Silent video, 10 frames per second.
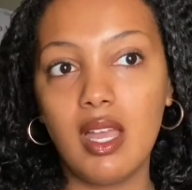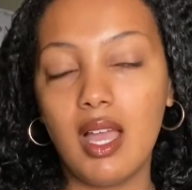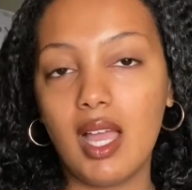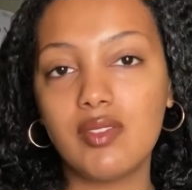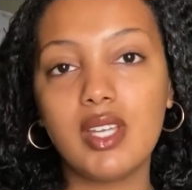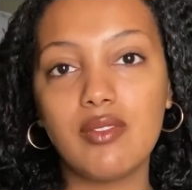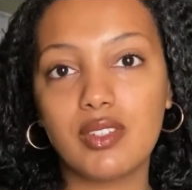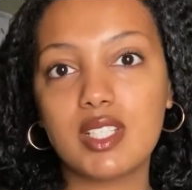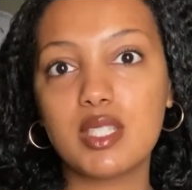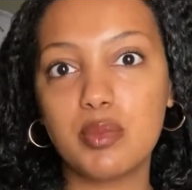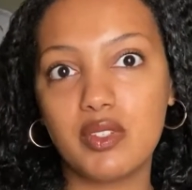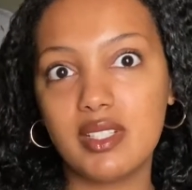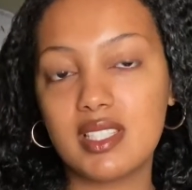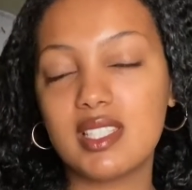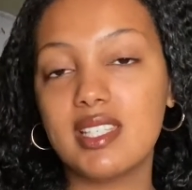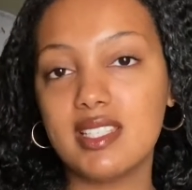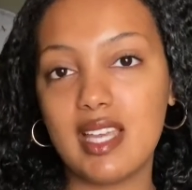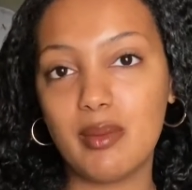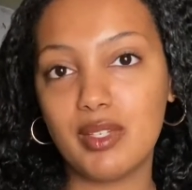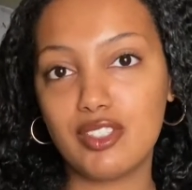I've never experienced heat
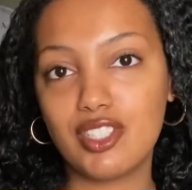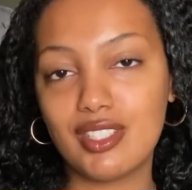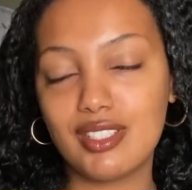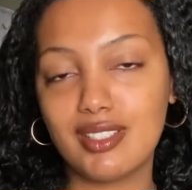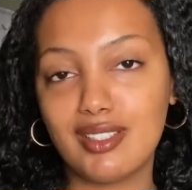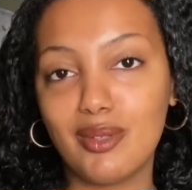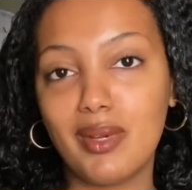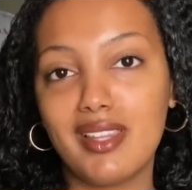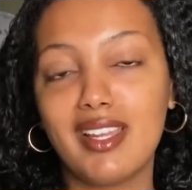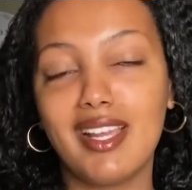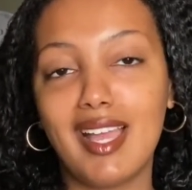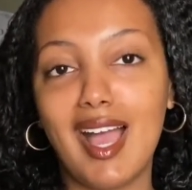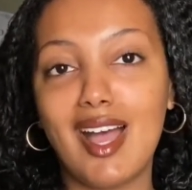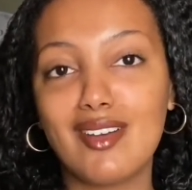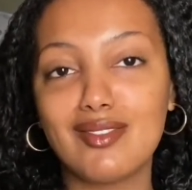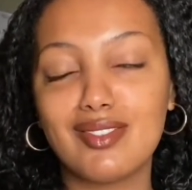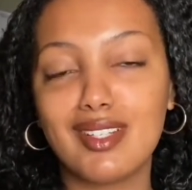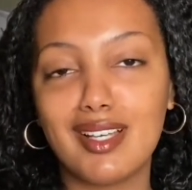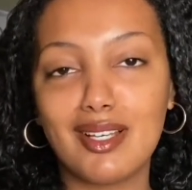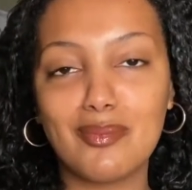damage the way that I have.
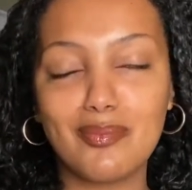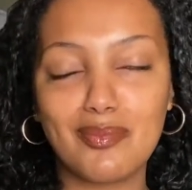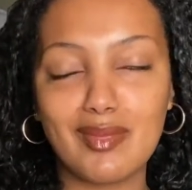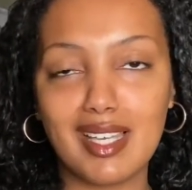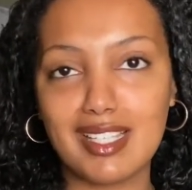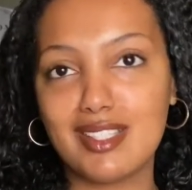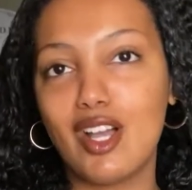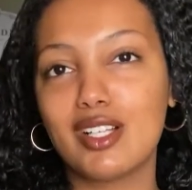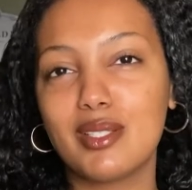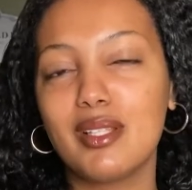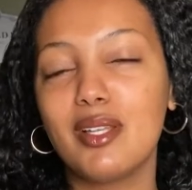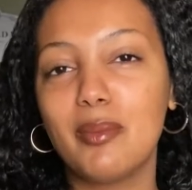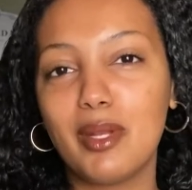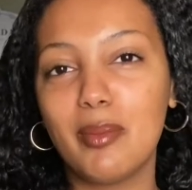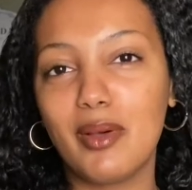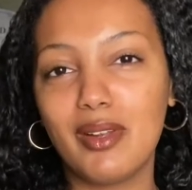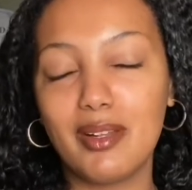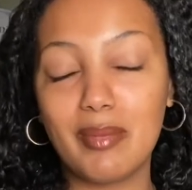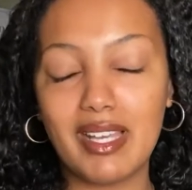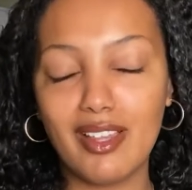I talked a little bit about it in
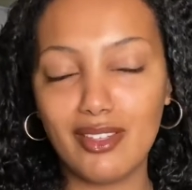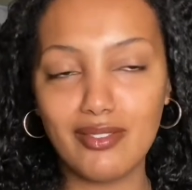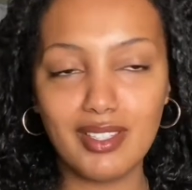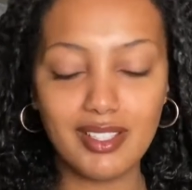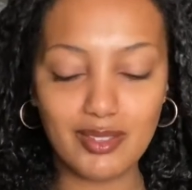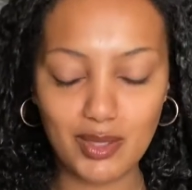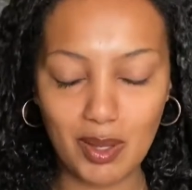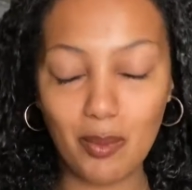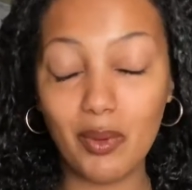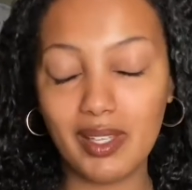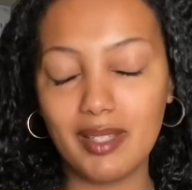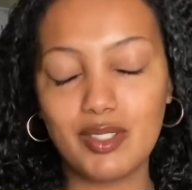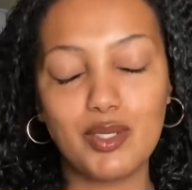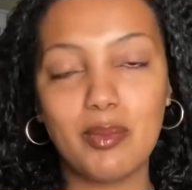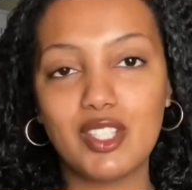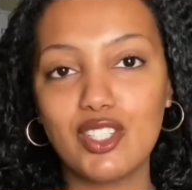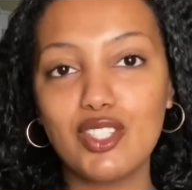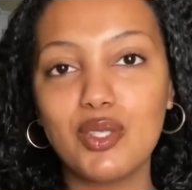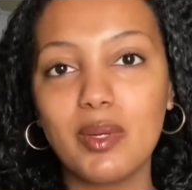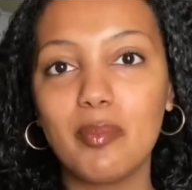my other video, so I won't get too much
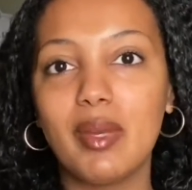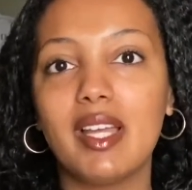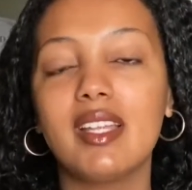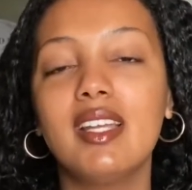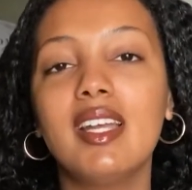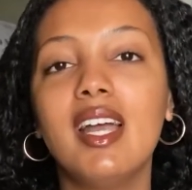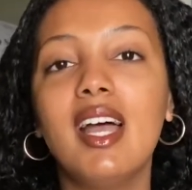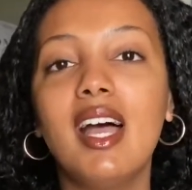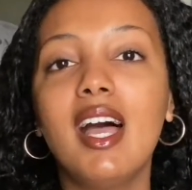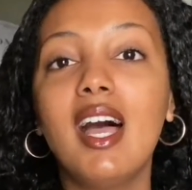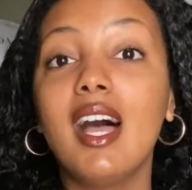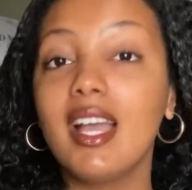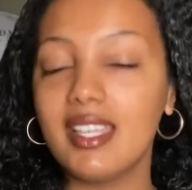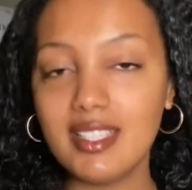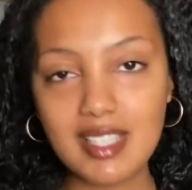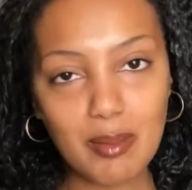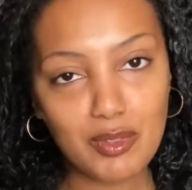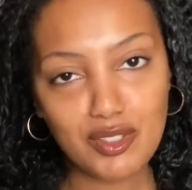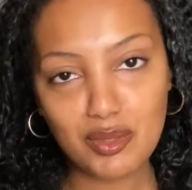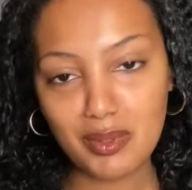into it, but heat damage
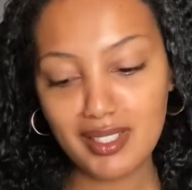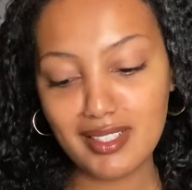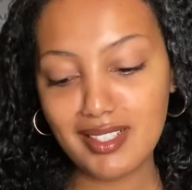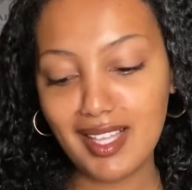is real.